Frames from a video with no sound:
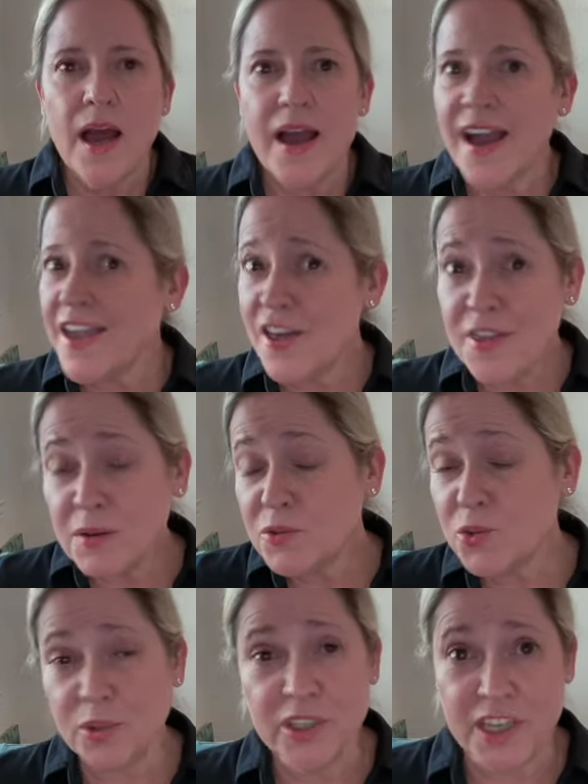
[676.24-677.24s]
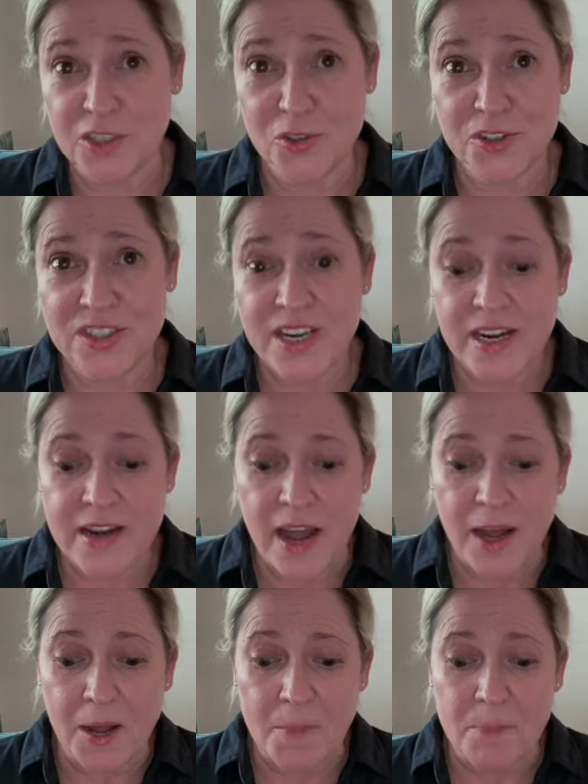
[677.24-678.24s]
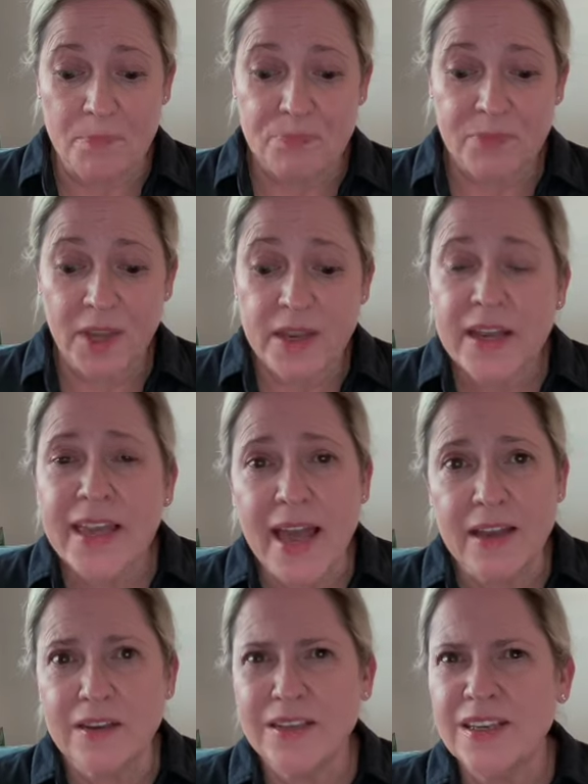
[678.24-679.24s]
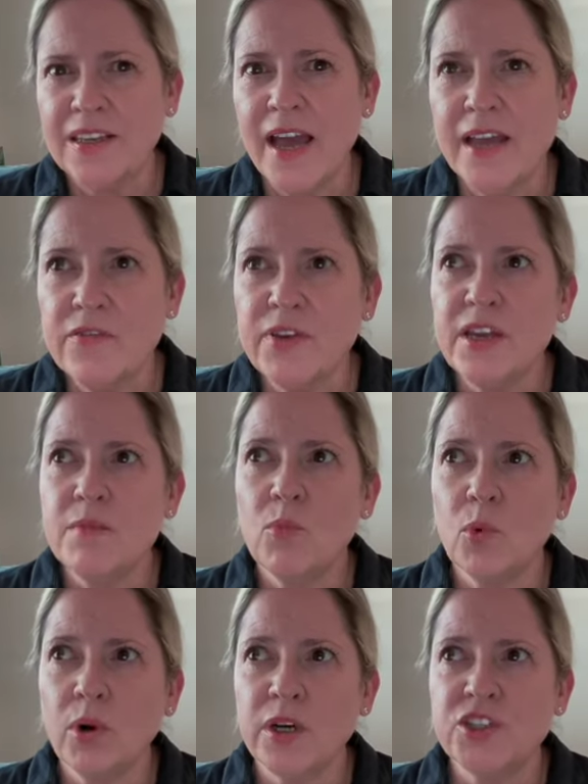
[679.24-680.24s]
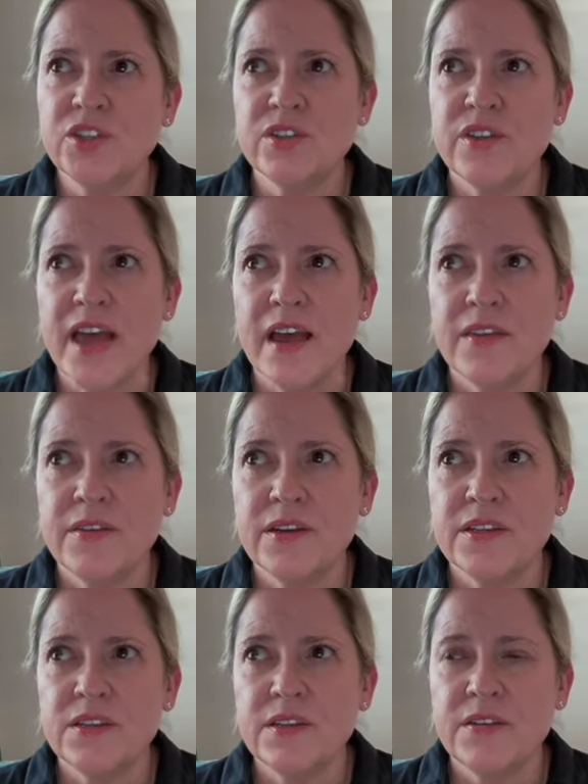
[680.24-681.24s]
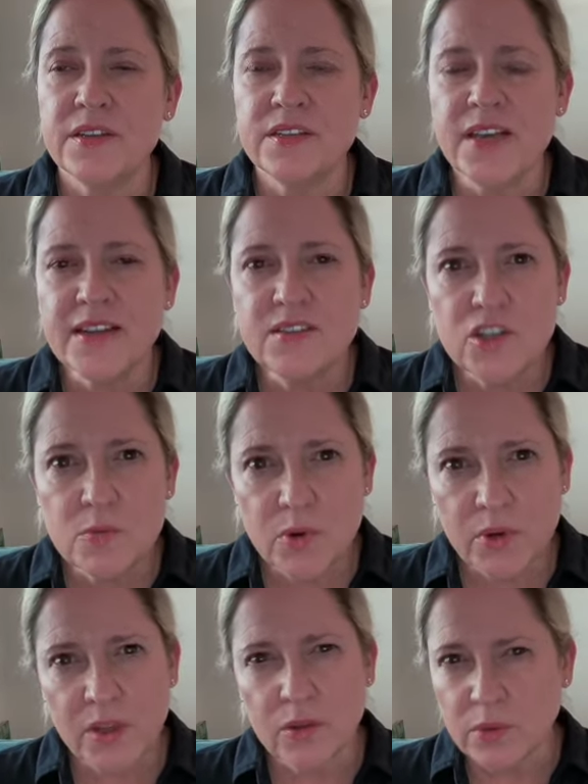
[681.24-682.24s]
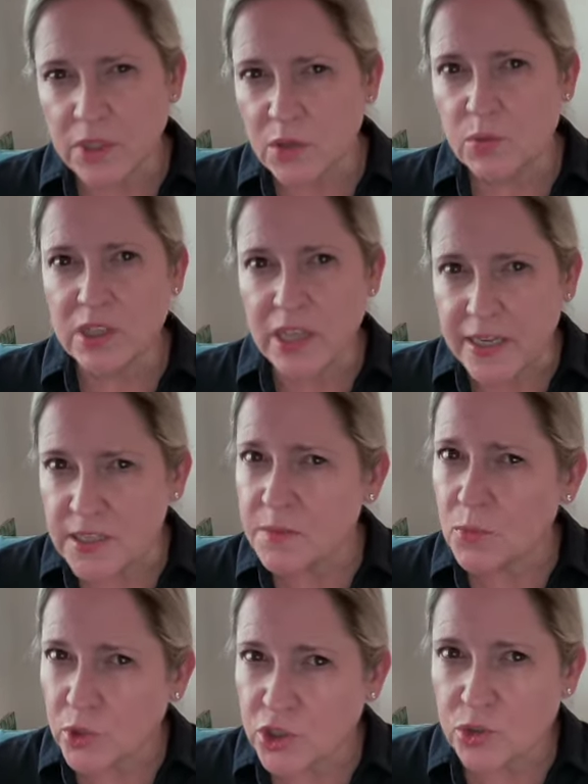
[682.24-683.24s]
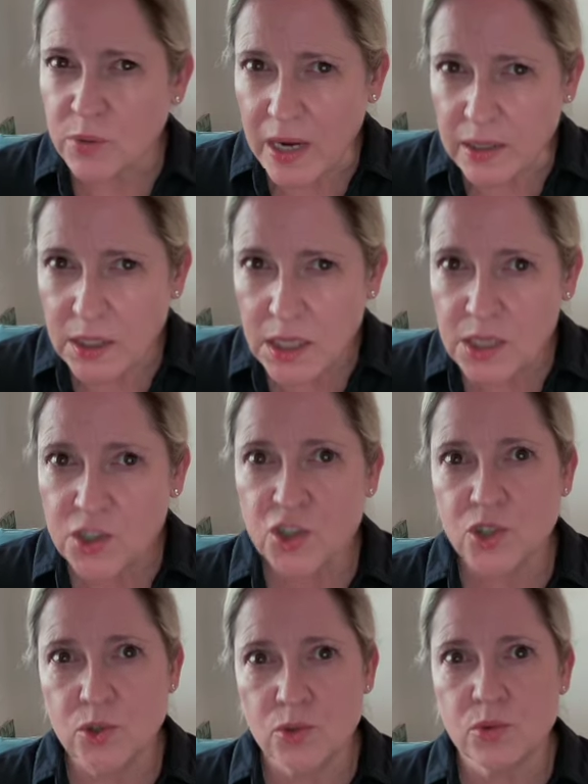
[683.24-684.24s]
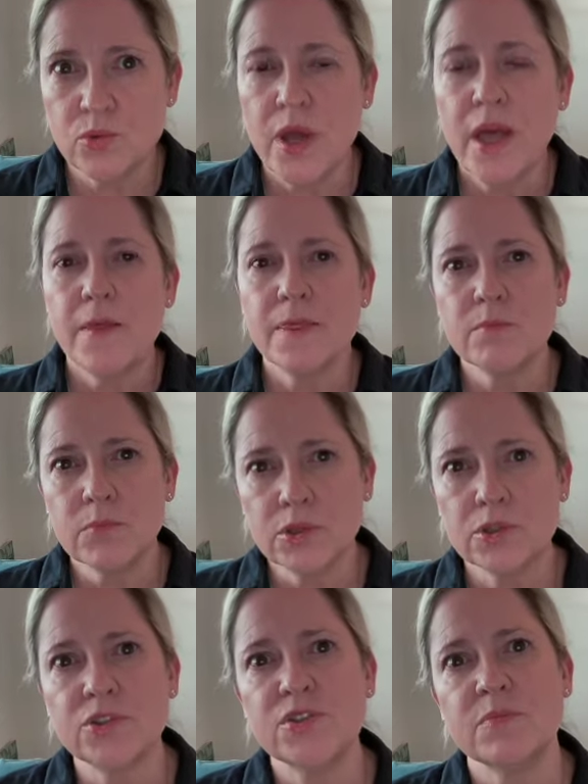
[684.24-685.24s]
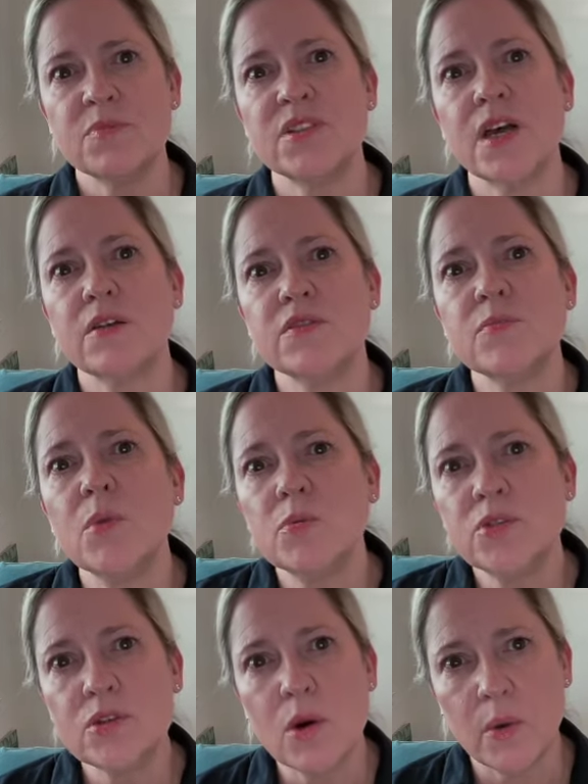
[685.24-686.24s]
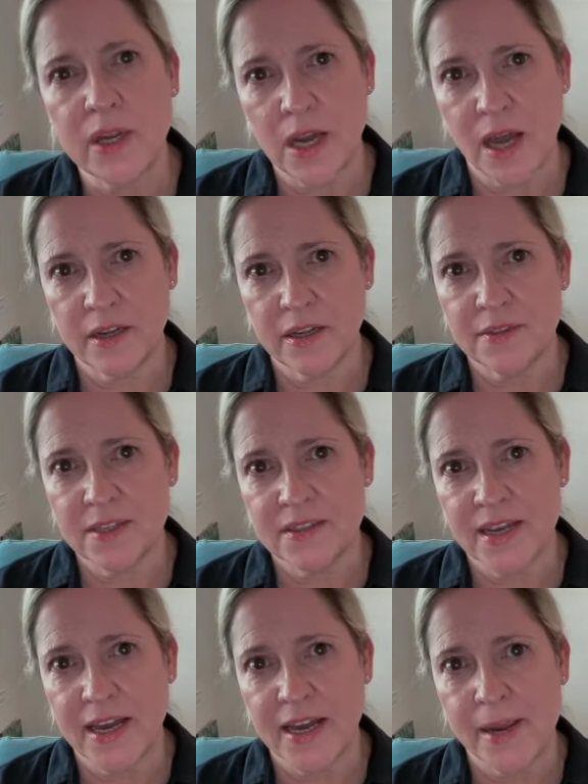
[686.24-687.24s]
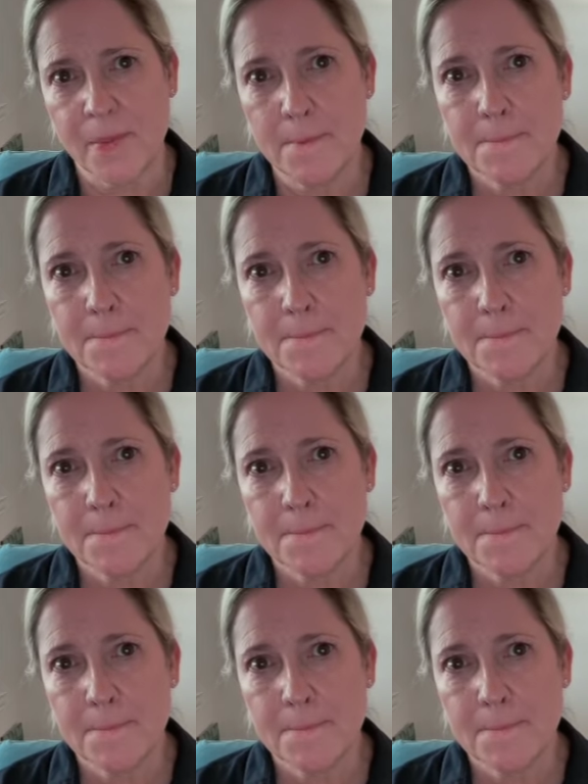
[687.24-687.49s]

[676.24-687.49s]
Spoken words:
I thought that was really interesting. And again, kind of getting more to the testimony that really relates more directly to the murders themselves and what was going on at the time.